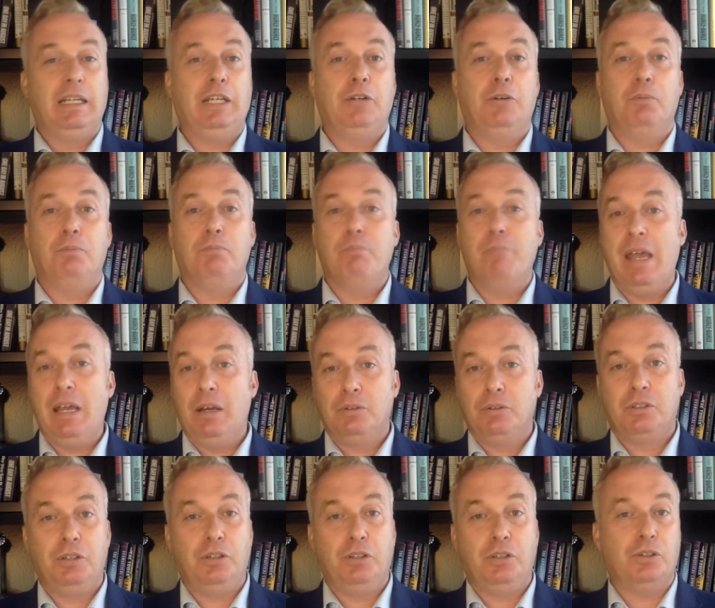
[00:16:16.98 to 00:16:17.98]
mail
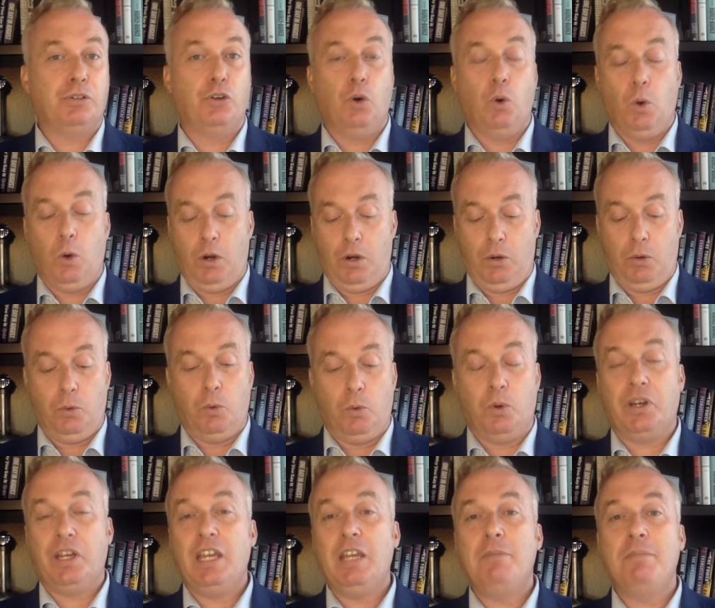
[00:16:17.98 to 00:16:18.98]
to your door
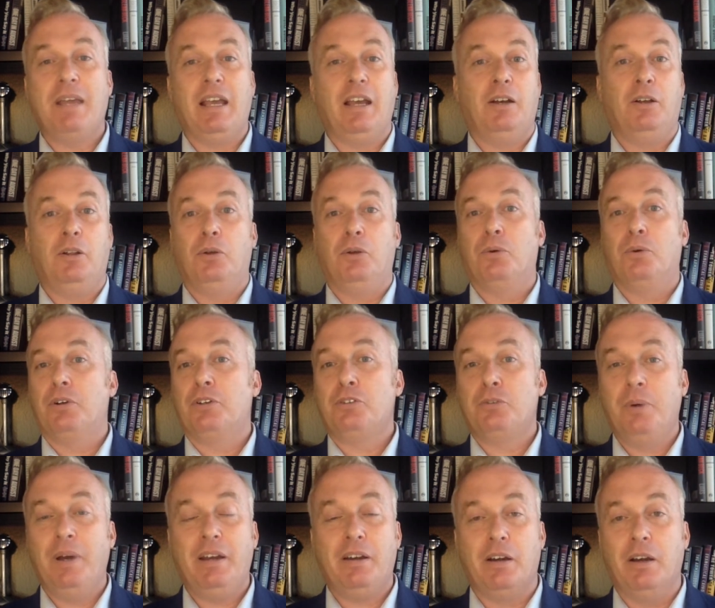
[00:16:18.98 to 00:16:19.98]
or email or
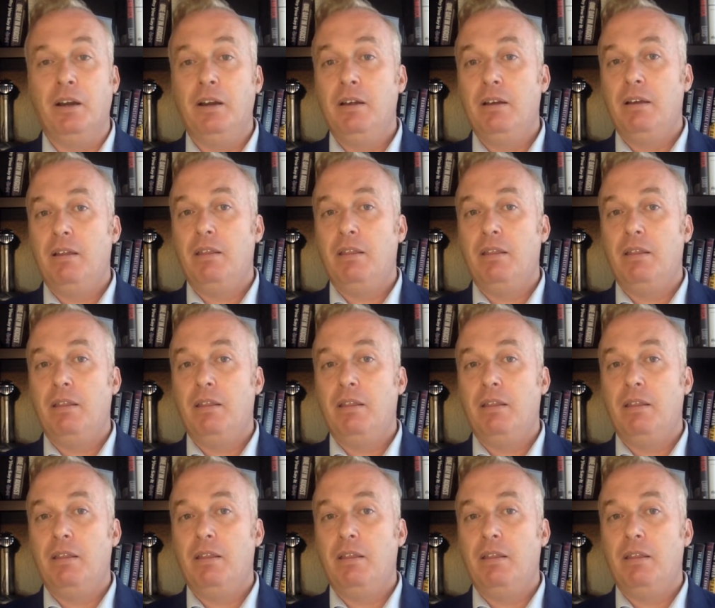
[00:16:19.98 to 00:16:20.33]
Twitter,